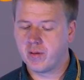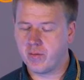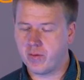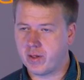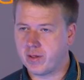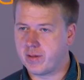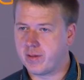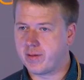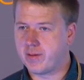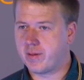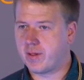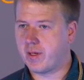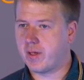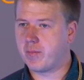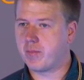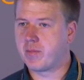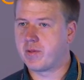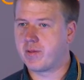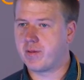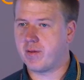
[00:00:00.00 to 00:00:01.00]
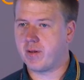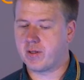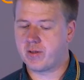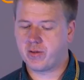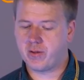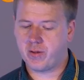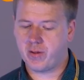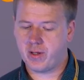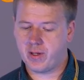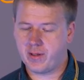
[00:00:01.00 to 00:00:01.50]
what the same
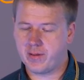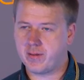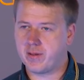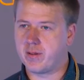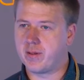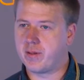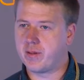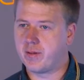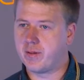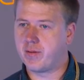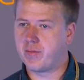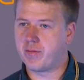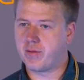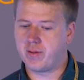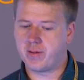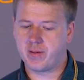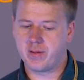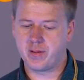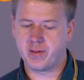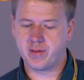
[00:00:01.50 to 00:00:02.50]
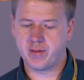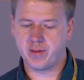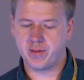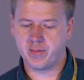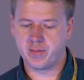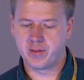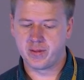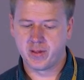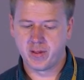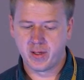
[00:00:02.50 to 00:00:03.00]
structure has in the different
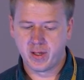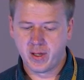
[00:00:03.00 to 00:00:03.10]
systems.